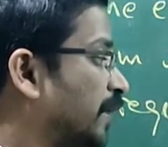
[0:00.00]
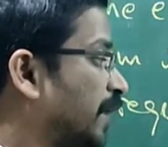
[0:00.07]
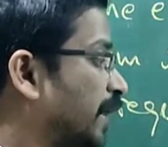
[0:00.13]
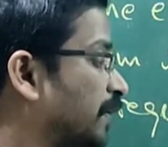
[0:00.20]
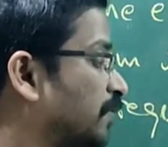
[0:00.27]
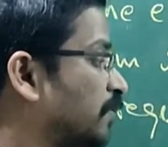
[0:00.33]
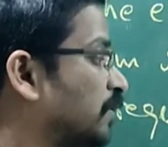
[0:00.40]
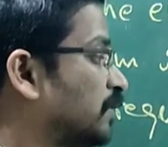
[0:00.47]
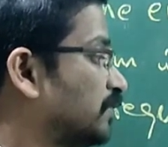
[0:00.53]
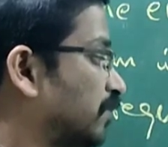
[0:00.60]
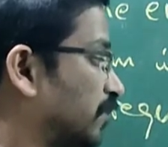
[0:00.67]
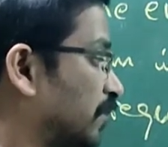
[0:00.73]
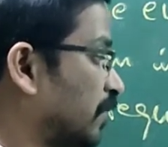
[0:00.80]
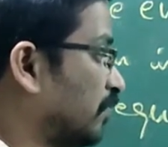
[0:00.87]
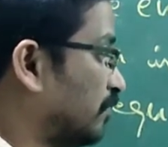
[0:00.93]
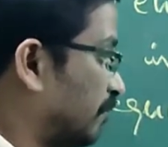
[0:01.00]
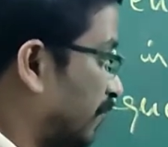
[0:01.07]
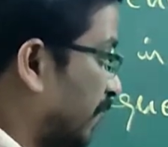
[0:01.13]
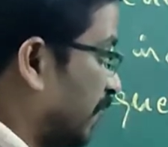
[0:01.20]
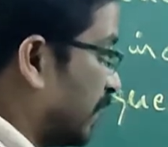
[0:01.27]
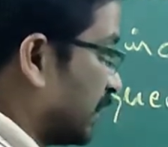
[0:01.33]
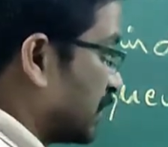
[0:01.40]
10 whole to the power of
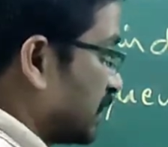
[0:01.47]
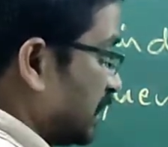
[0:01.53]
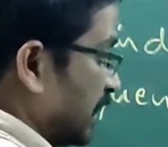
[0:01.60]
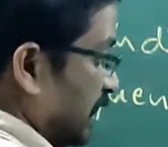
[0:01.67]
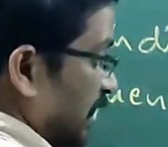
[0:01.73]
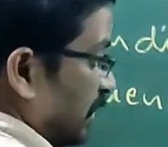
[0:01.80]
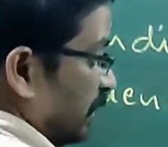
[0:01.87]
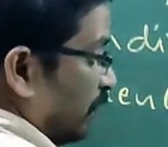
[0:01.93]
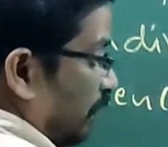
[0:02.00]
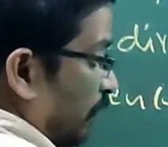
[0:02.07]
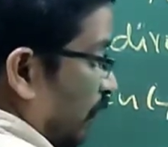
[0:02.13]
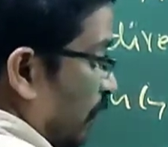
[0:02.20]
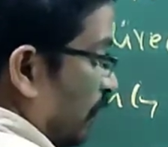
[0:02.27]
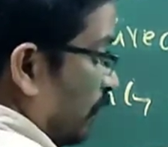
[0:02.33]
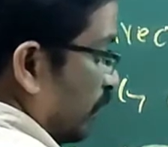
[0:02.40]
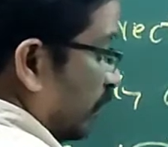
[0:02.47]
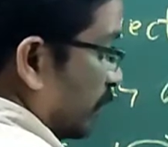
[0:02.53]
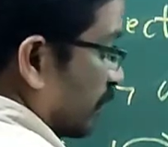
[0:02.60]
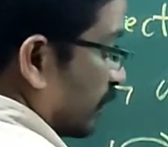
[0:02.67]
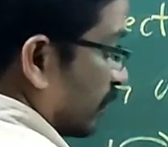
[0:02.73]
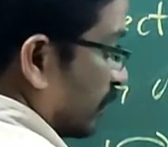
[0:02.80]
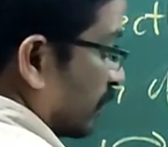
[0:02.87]
minus 34